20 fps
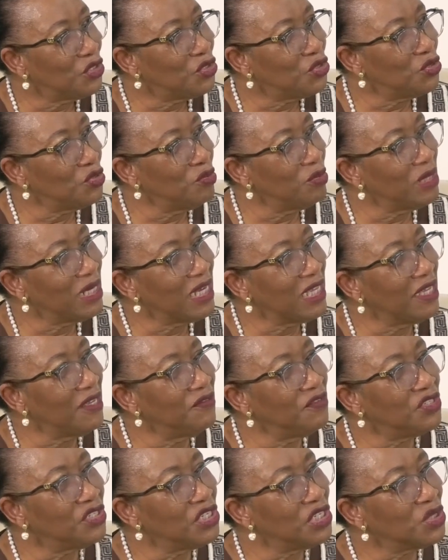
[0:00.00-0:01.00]
to
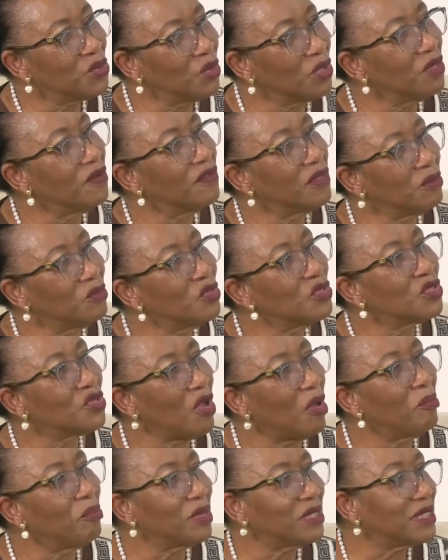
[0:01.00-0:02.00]
believe she's one of the most
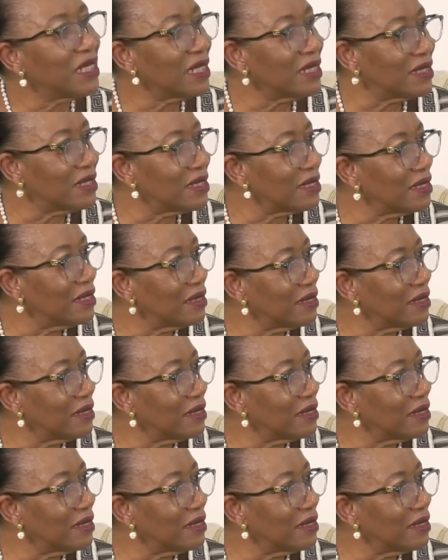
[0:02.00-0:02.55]
competent